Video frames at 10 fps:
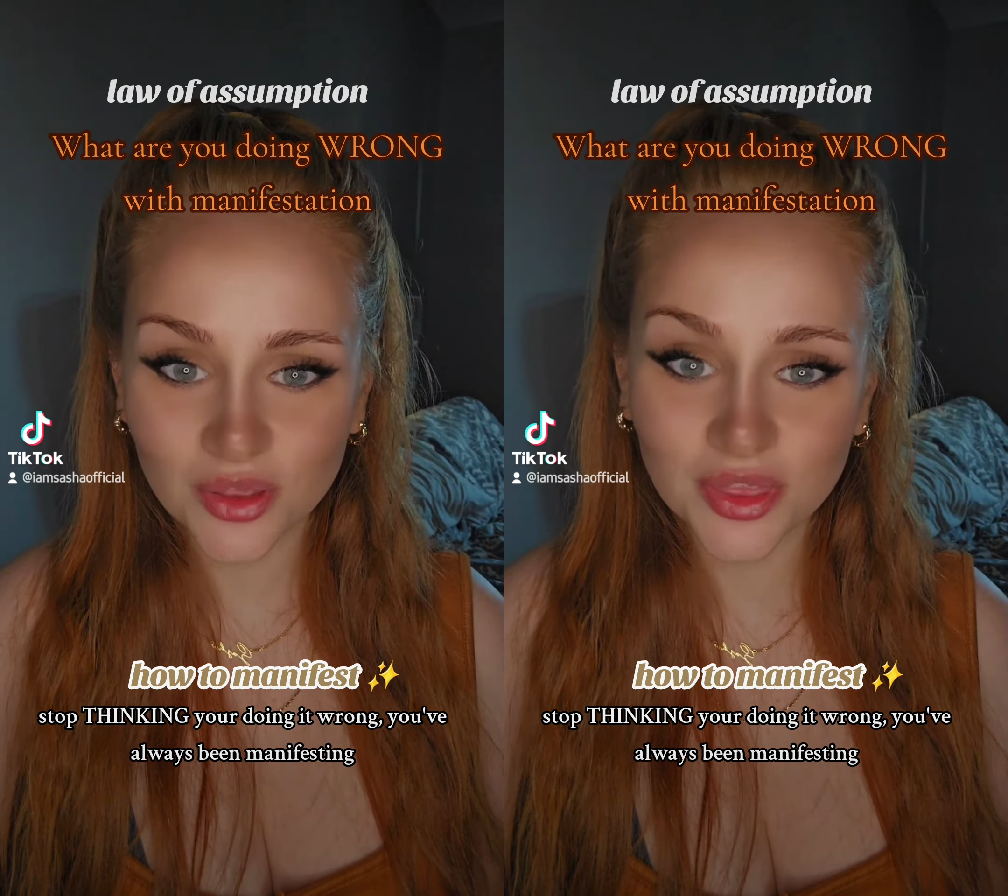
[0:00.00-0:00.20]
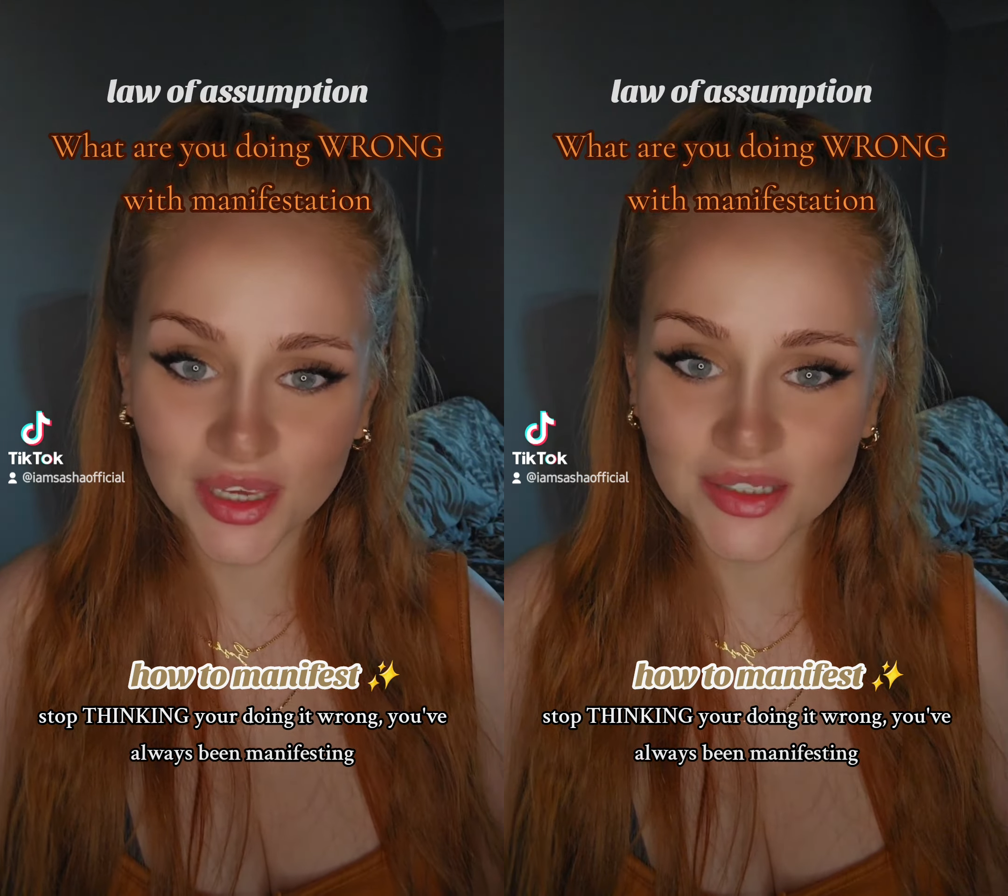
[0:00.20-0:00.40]

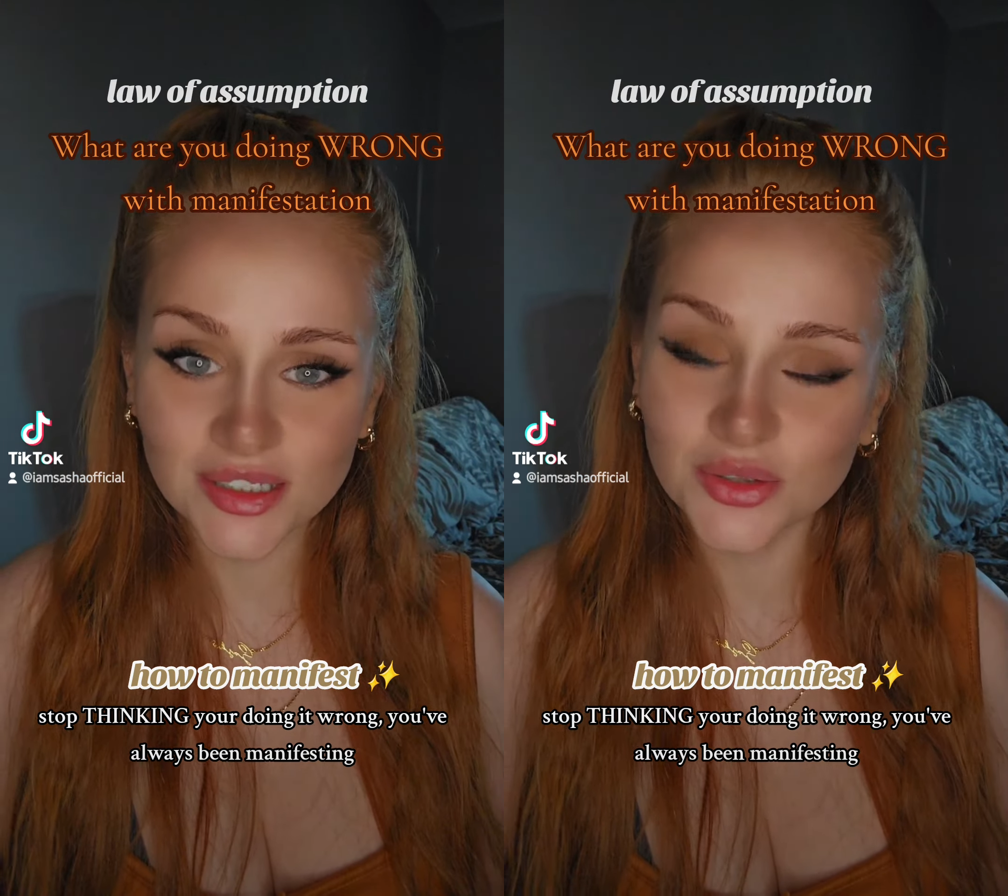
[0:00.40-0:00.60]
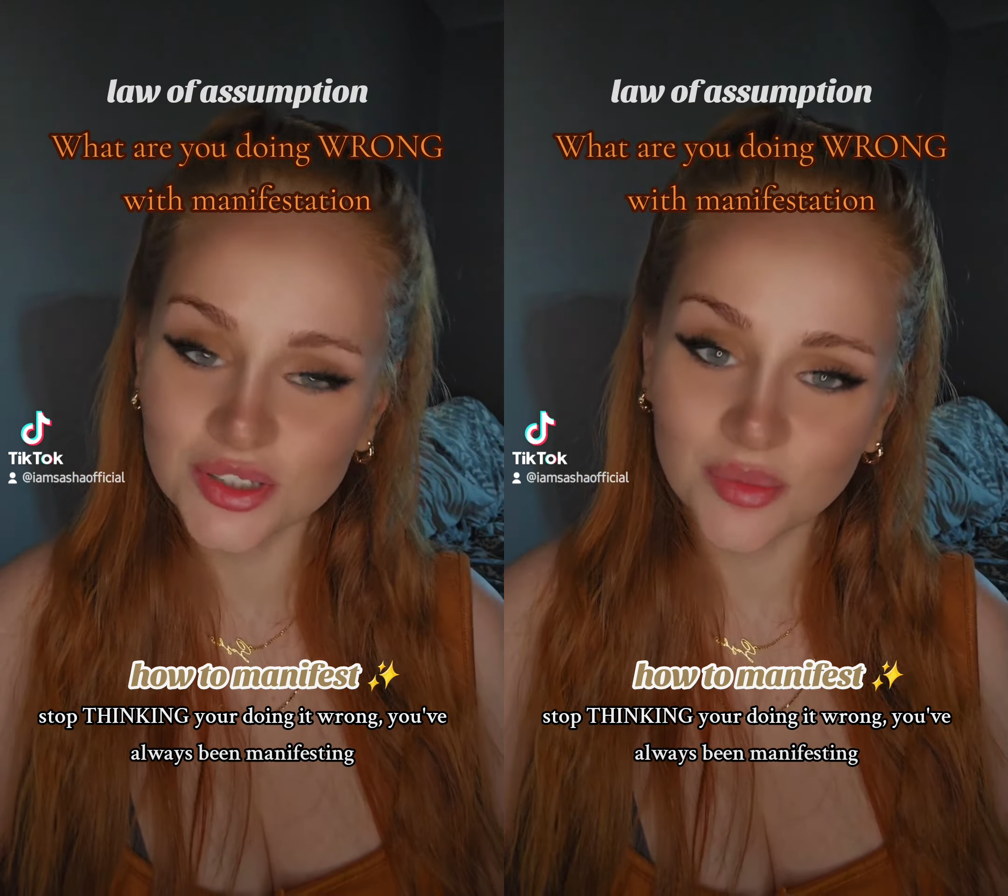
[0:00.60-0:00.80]
that thinks
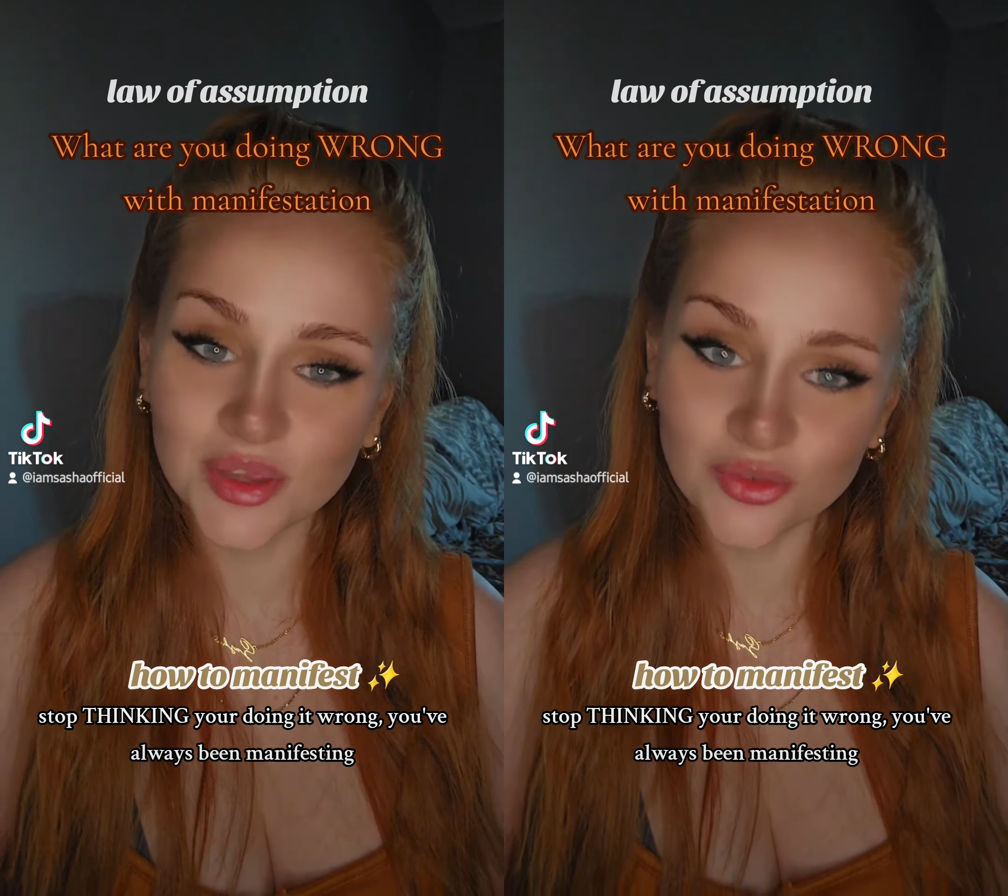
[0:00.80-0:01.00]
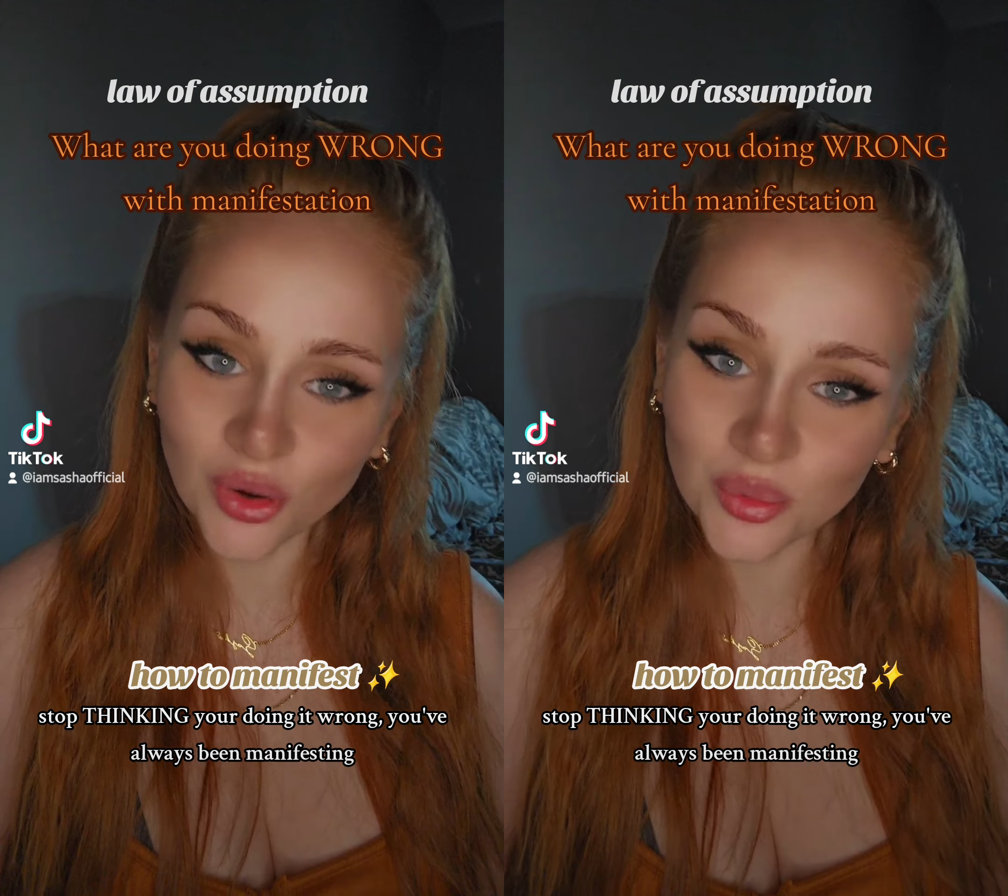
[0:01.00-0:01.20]
has got
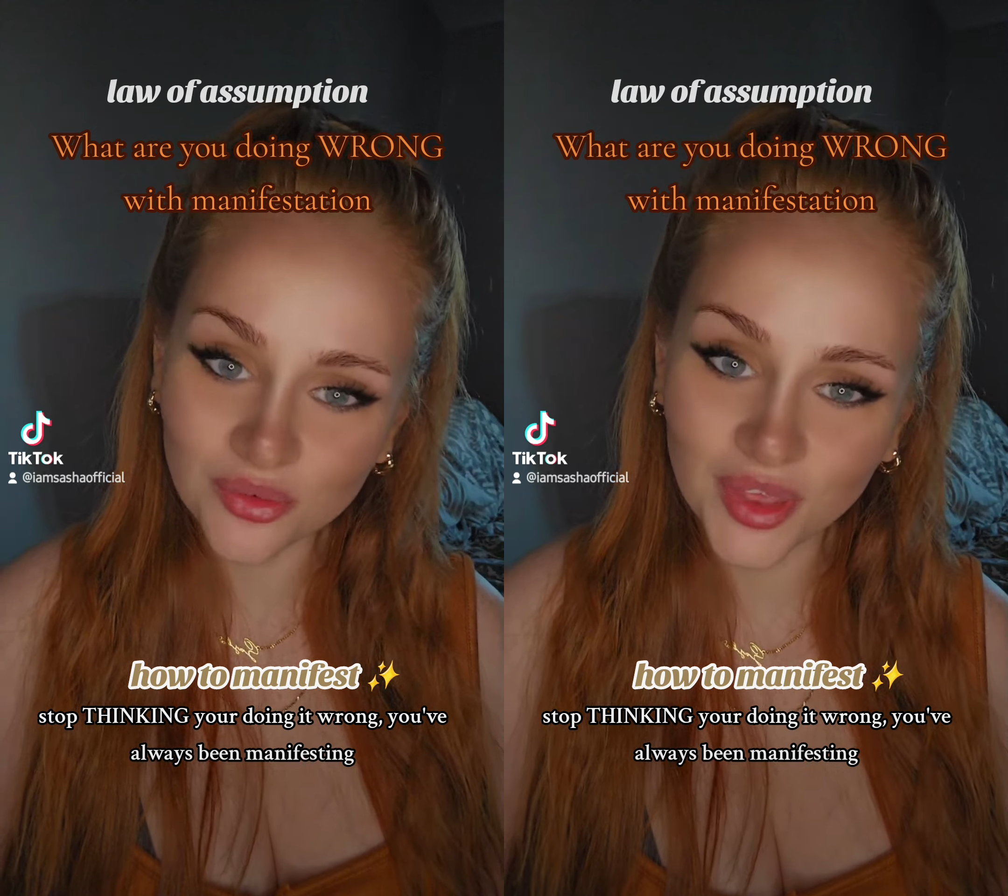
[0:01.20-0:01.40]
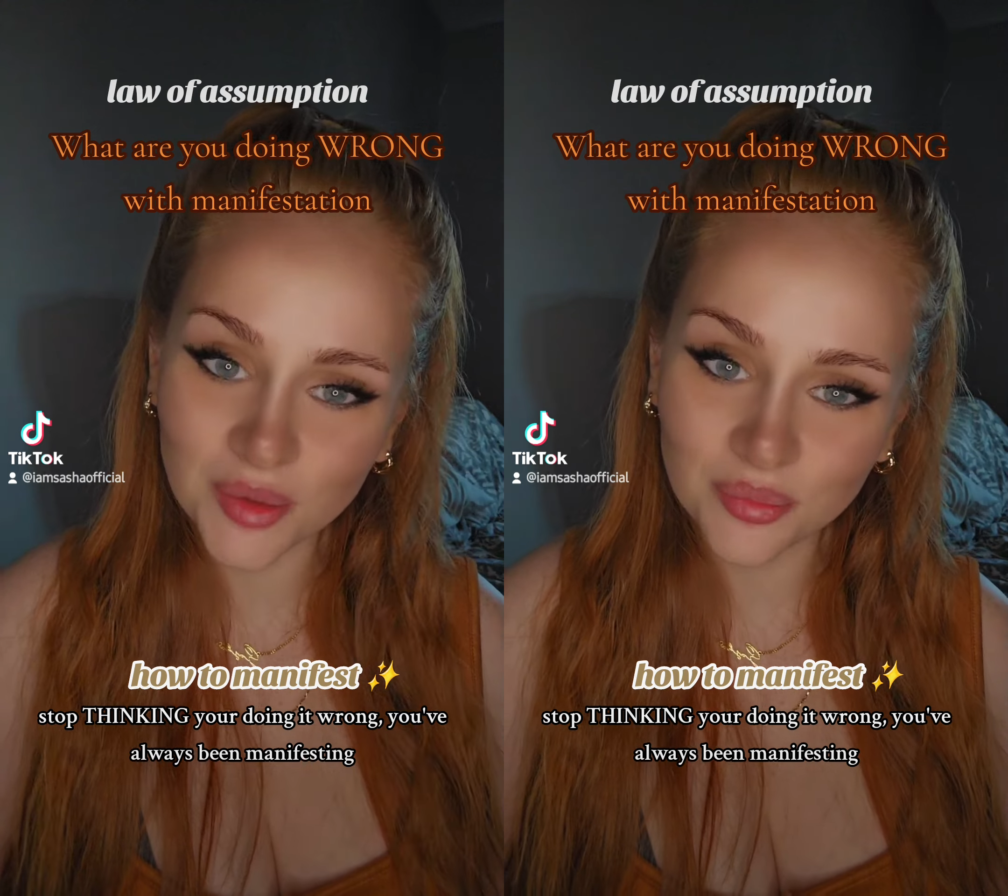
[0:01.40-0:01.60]
something wrong
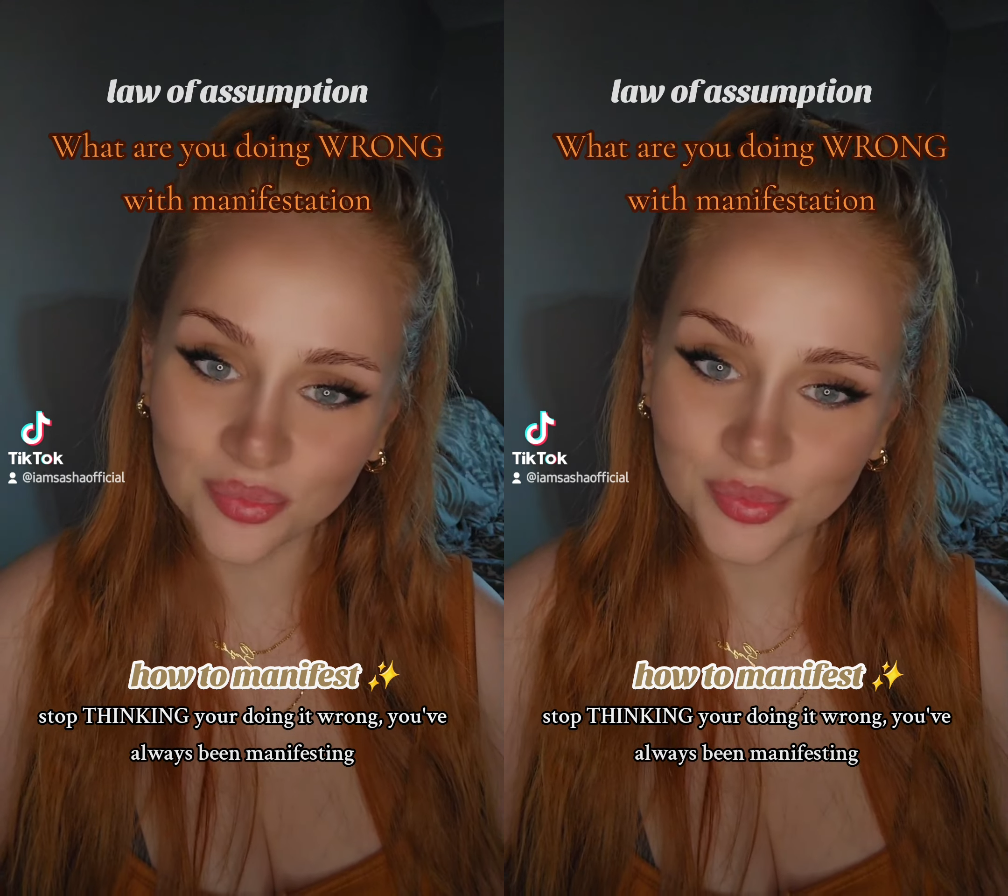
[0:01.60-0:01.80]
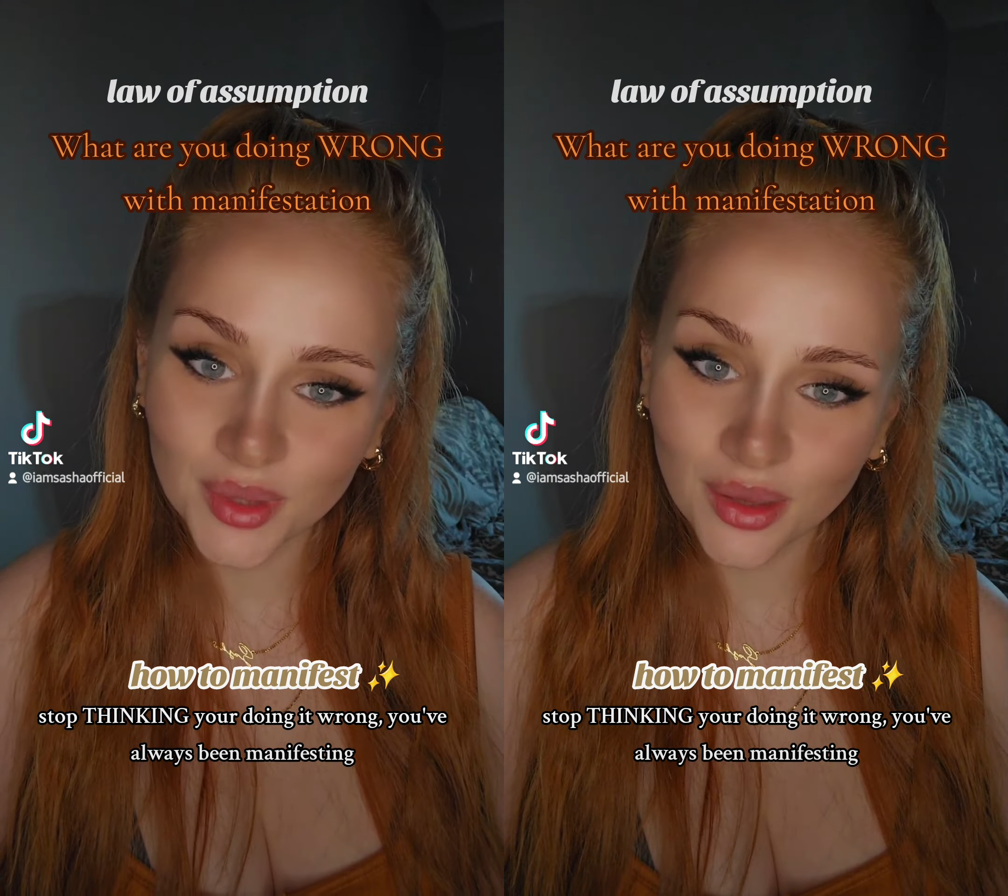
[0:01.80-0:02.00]
with them.